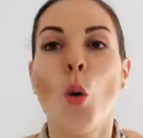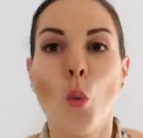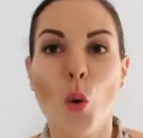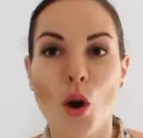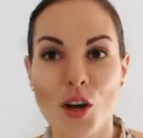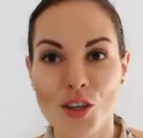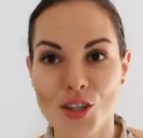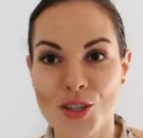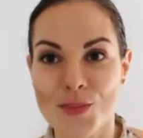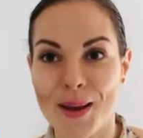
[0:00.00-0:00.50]

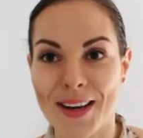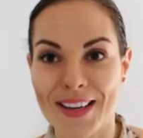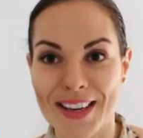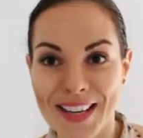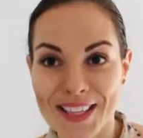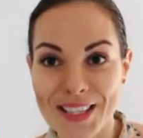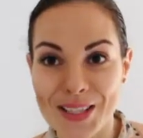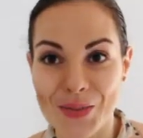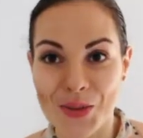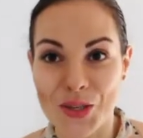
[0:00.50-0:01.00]
Watch my
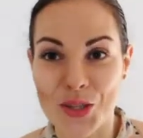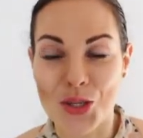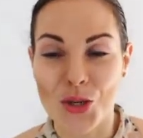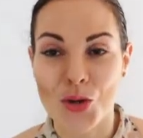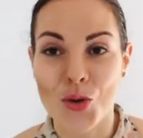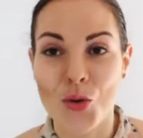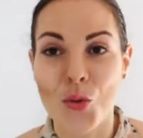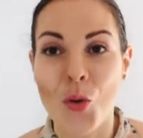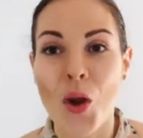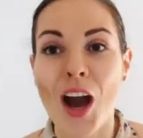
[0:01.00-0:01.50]
next
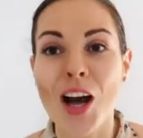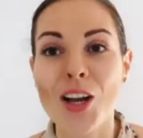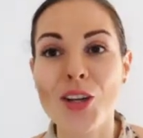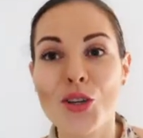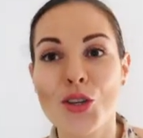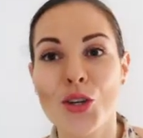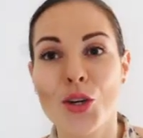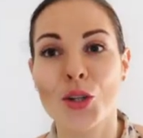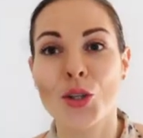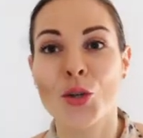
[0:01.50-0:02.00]
video where I'll
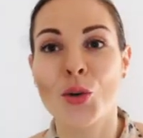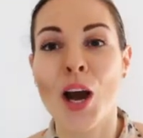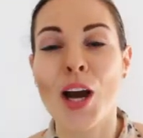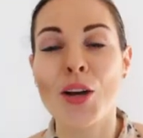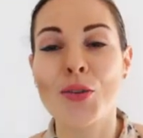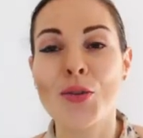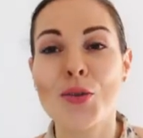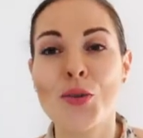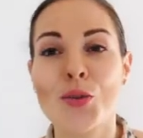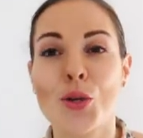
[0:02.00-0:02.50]
show you
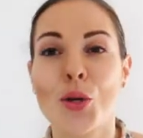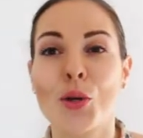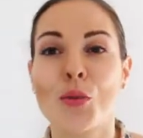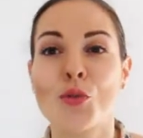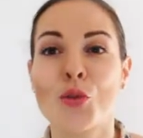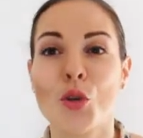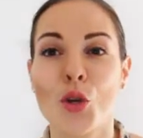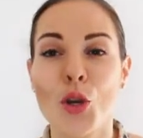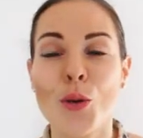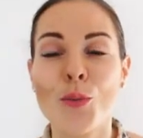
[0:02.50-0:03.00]
how to
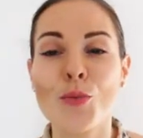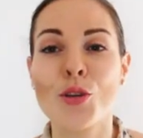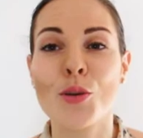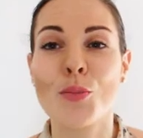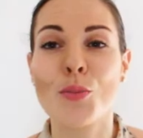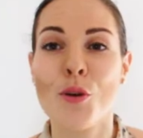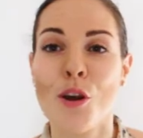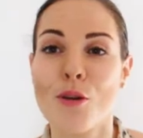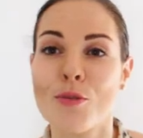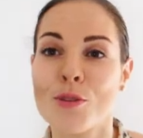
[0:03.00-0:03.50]
solve
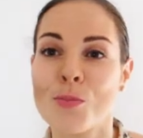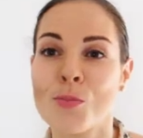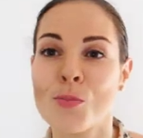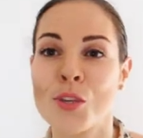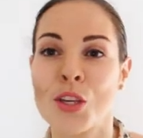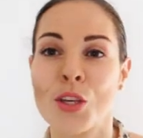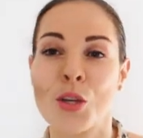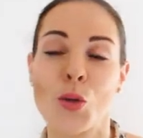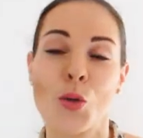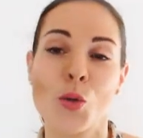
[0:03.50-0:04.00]
trigonometry
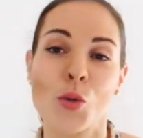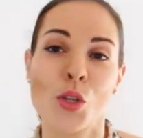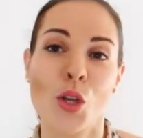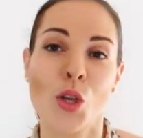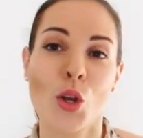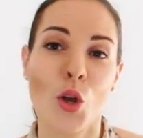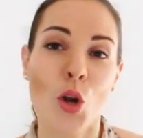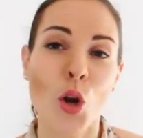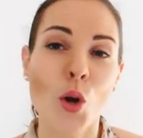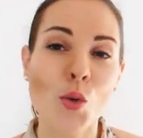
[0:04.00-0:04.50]
problems
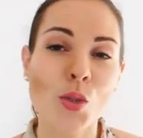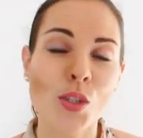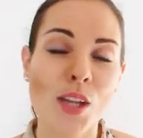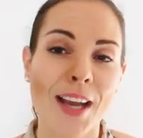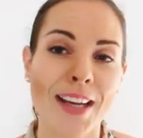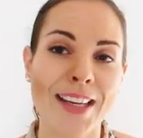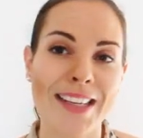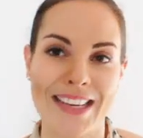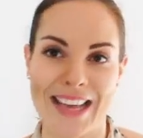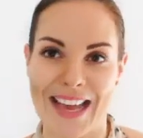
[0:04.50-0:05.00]
including
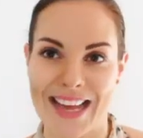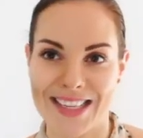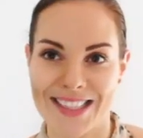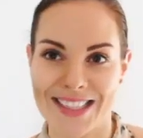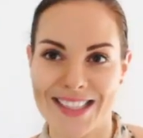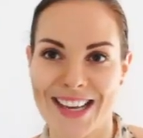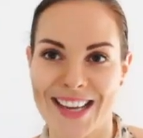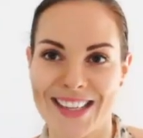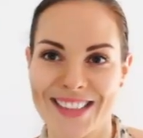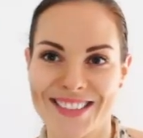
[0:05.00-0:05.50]
cosine
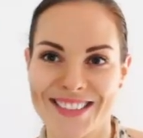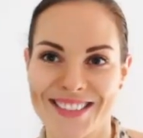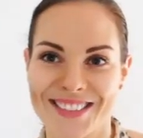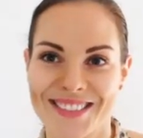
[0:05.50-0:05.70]
and tan.